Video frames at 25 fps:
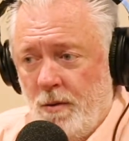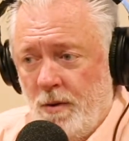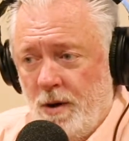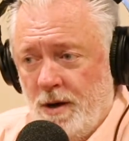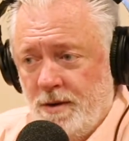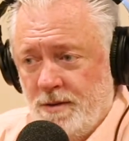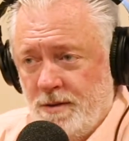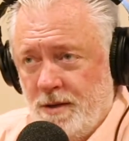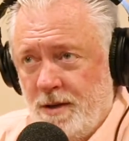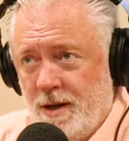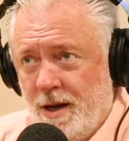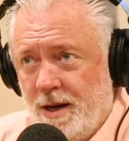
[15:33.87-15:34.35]

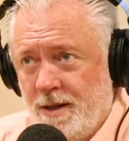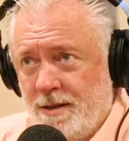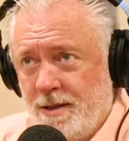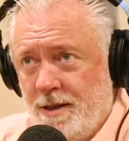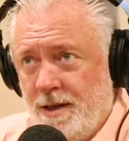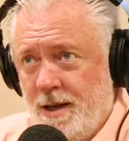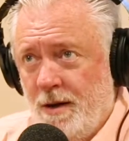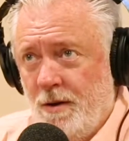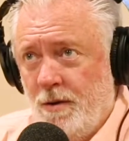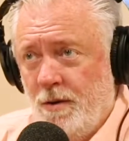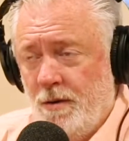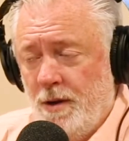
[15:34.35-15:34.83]
was, a
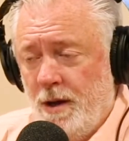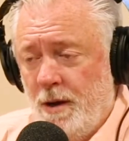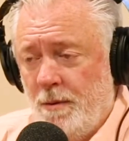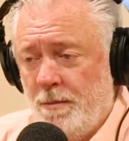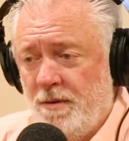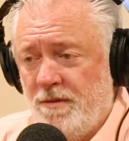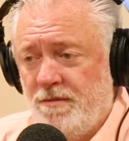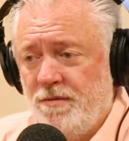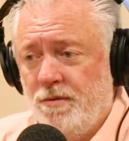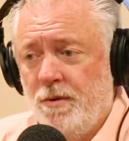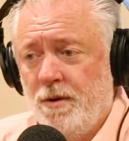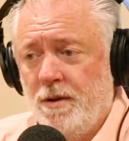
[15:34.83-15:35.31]
Nazi holdout
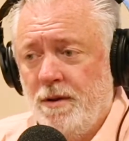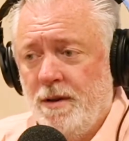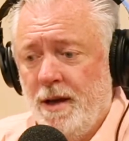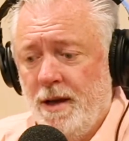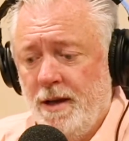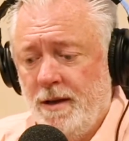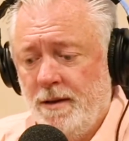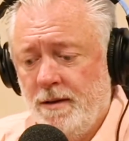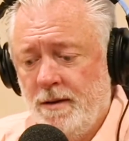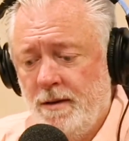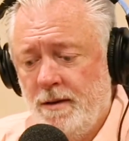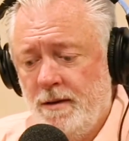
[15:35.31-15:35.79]
before
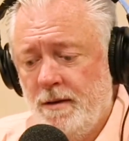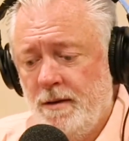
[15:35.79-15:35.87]
they